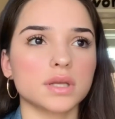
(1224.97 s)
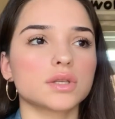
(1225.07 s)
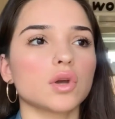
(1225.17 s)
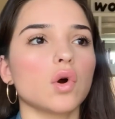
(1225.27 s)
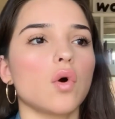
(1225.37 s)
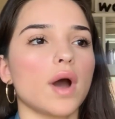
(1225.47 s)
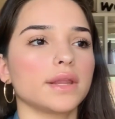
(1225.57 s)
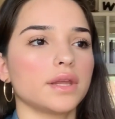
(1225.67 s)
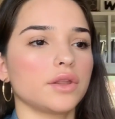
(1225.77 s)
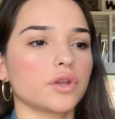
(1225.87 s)
So
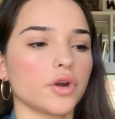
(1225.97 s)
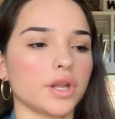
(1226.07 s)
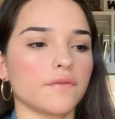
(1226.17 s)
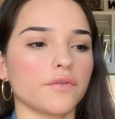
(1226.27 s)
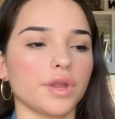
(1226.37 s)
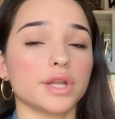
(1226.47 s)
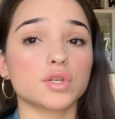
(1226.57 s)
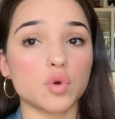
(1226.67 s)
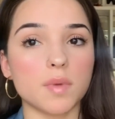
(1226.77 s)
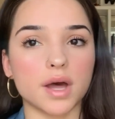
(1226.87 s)
I did 30 for like
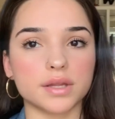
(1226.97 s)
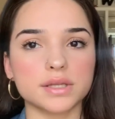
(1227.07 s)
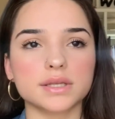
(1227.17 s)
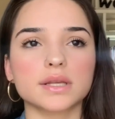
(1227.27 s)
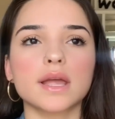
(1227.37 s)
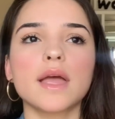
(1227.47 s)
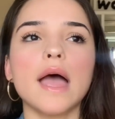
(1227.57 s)
2 months,